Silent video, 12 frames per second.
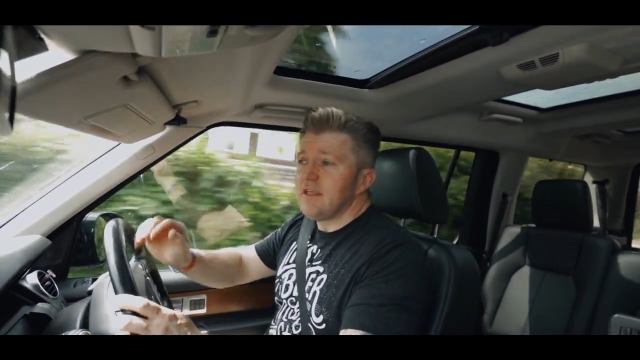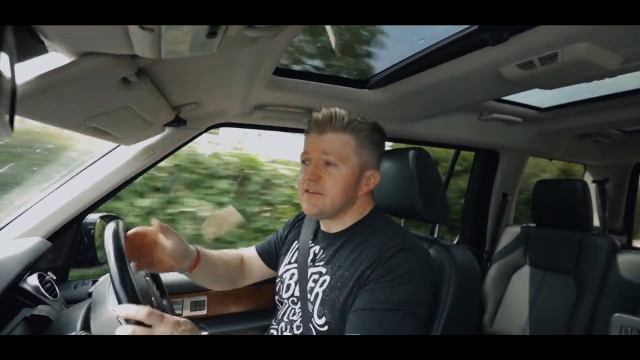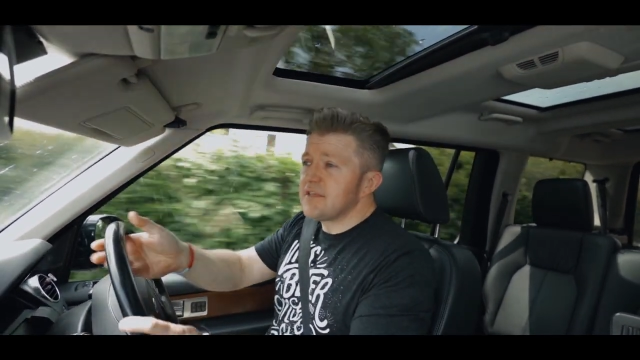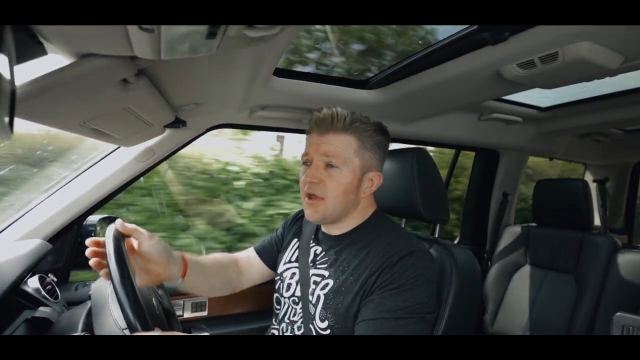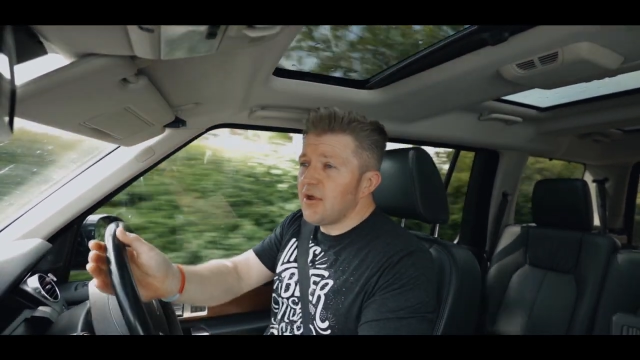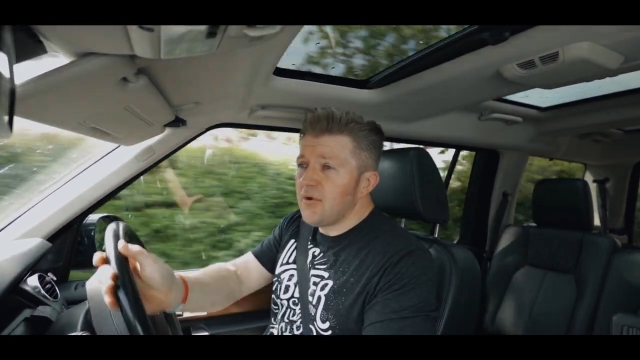
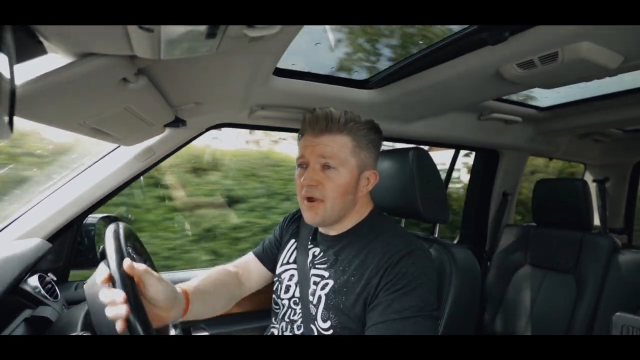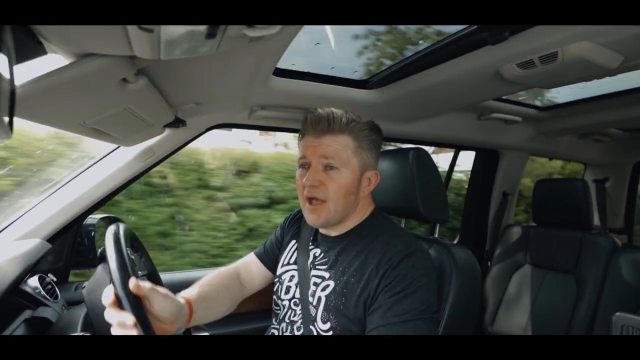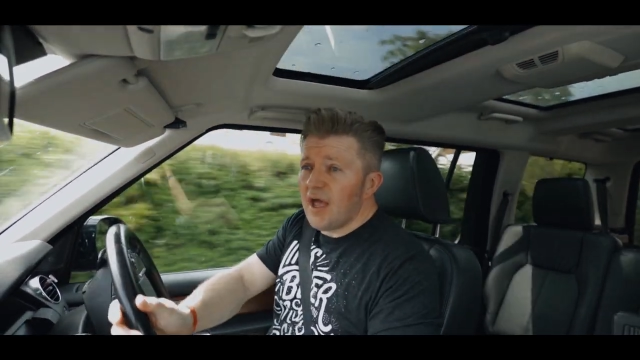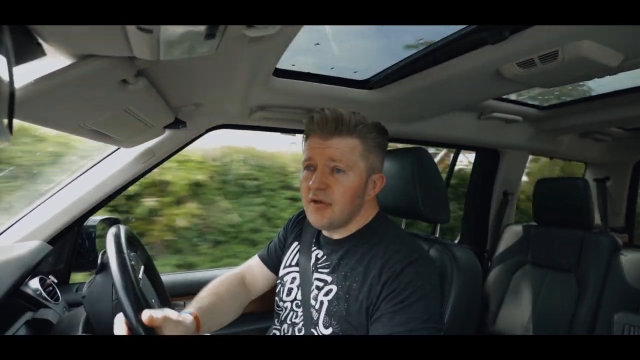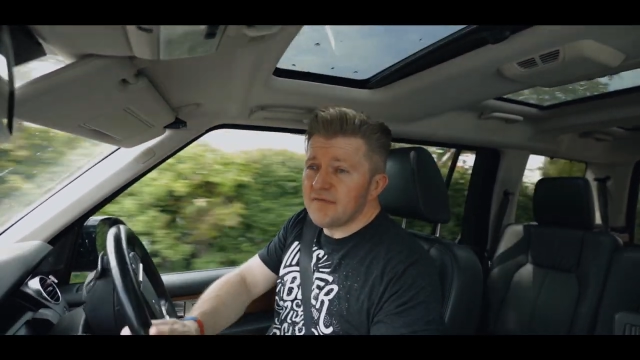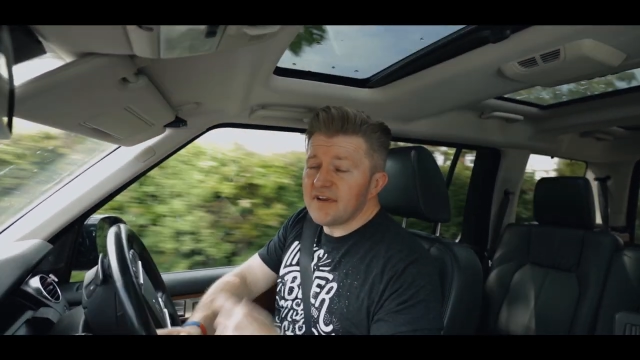So
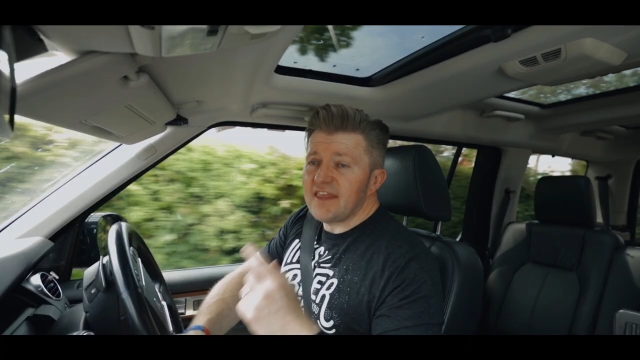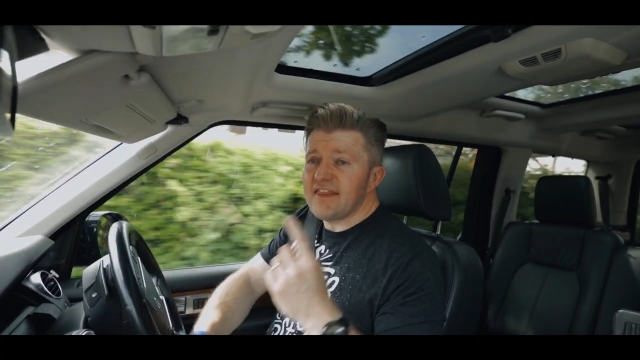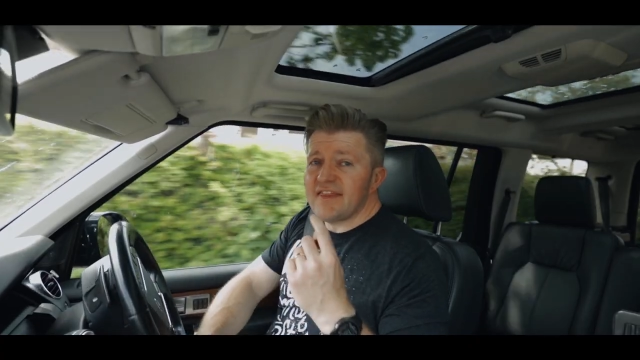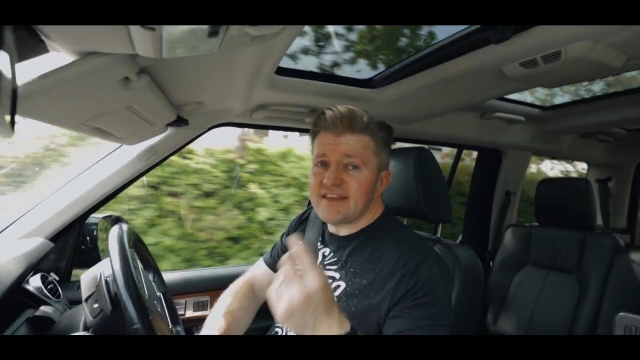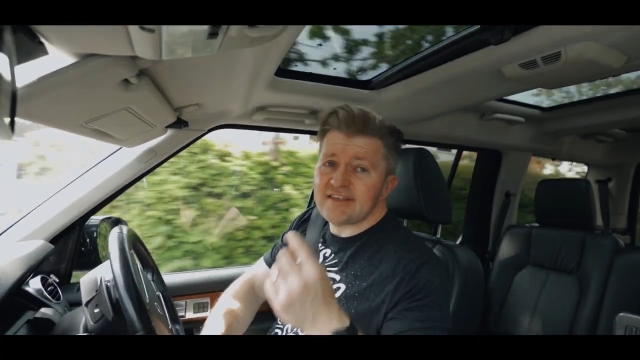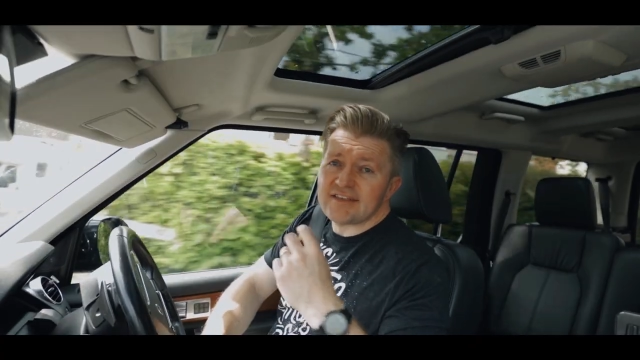hopefully
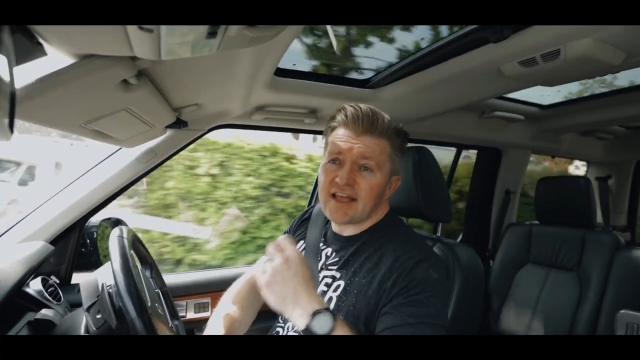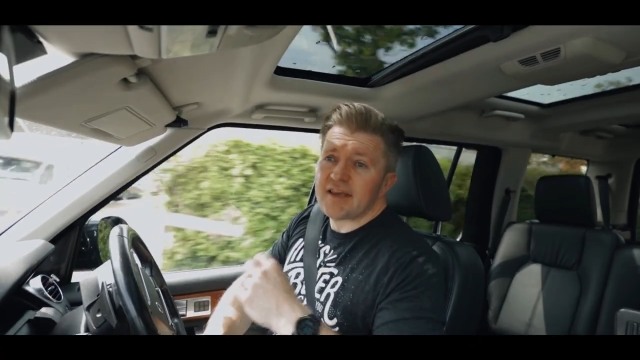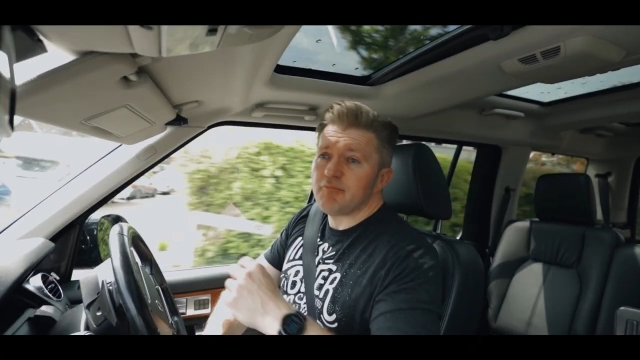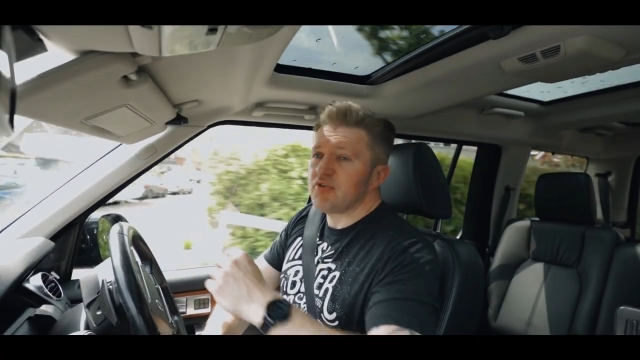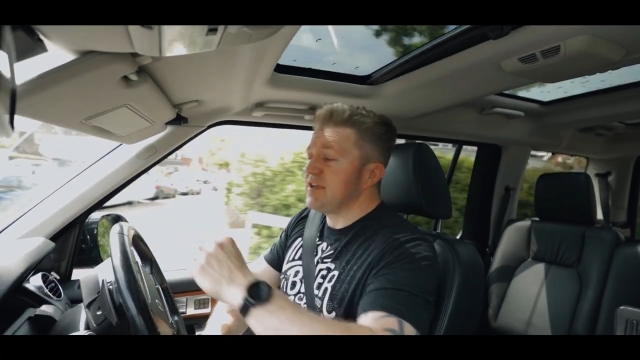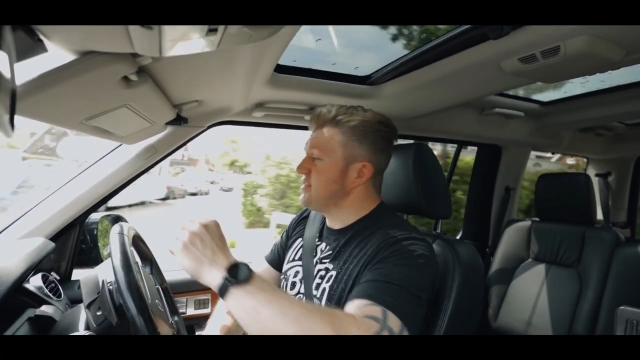this is
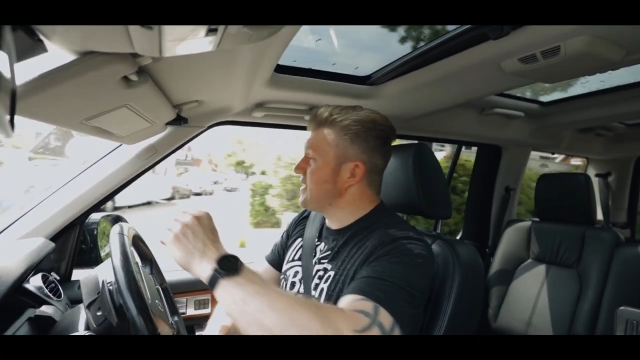sounding pretty